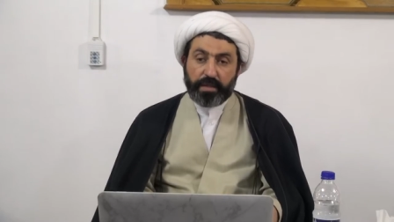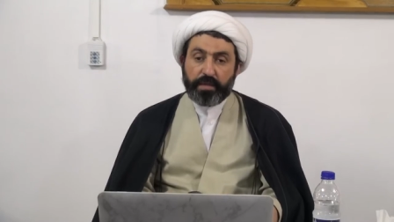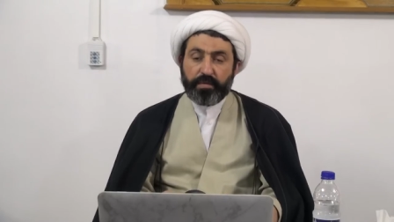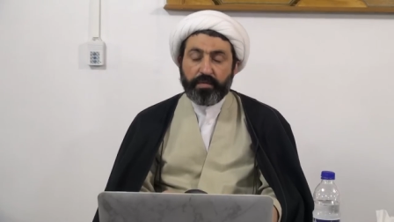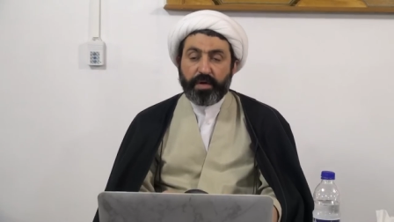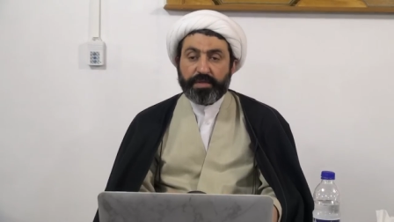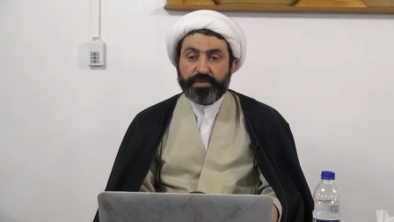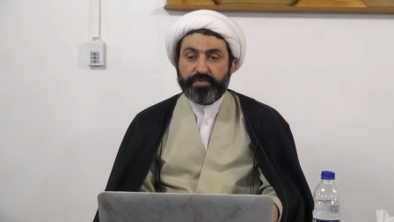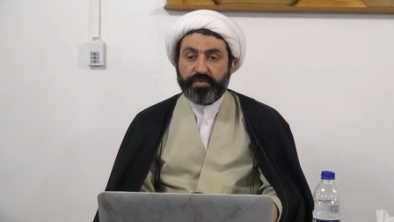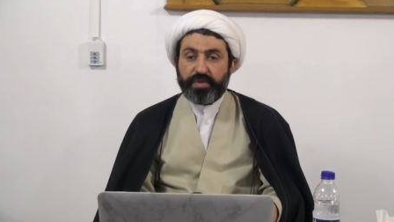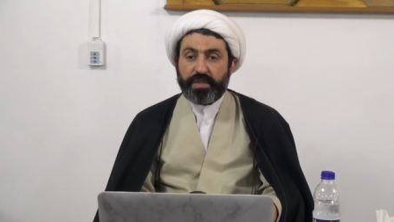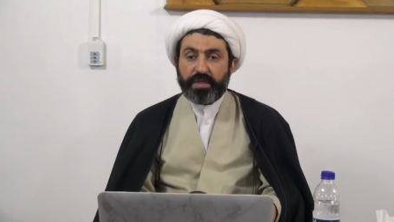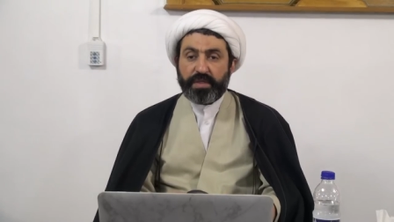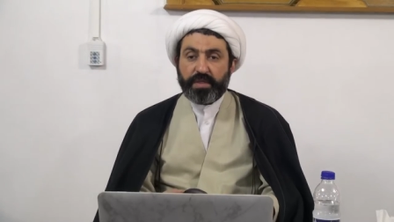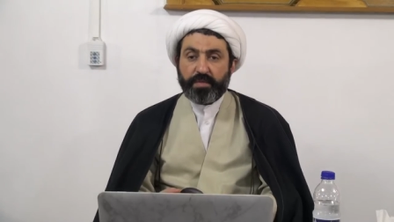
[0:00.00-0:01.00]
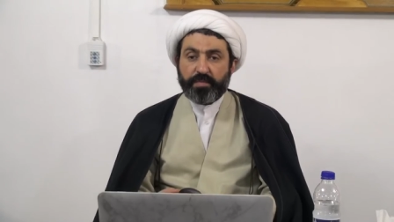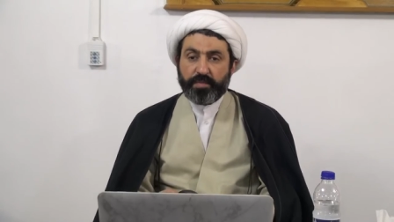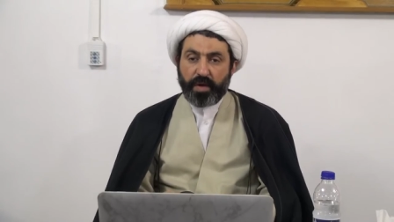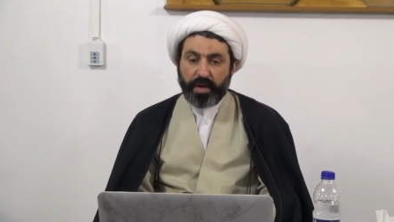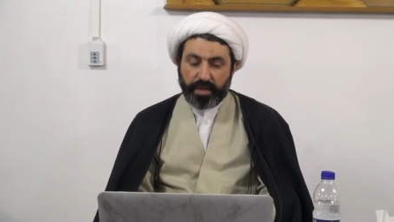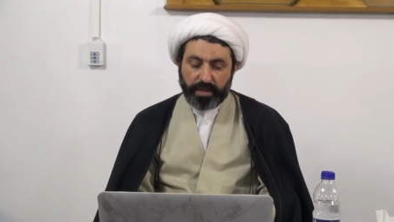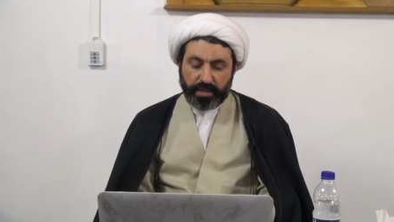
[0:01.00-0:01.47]
was written
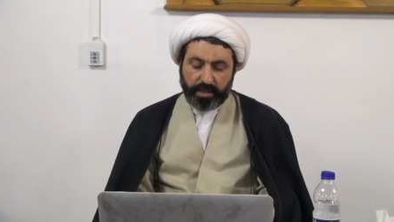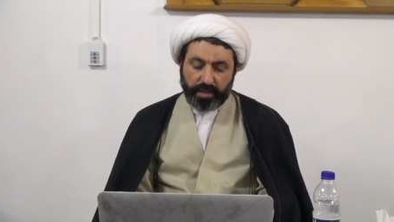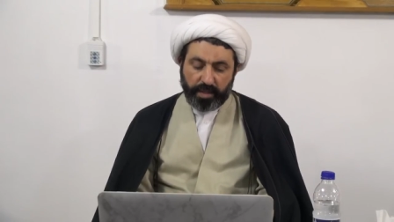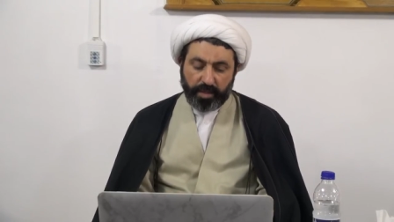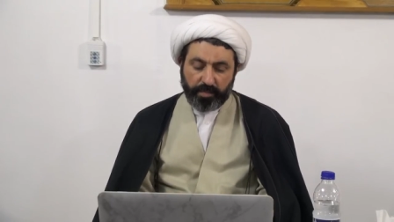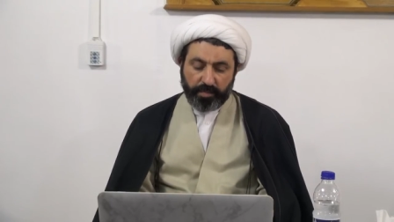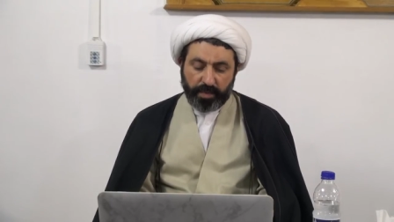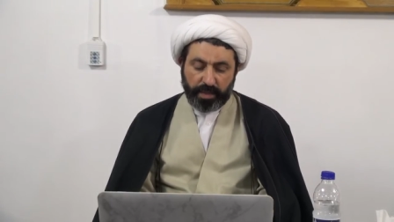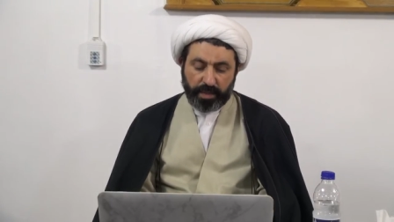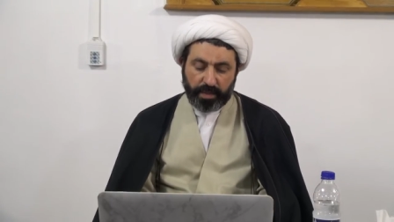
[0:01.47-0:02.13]
by him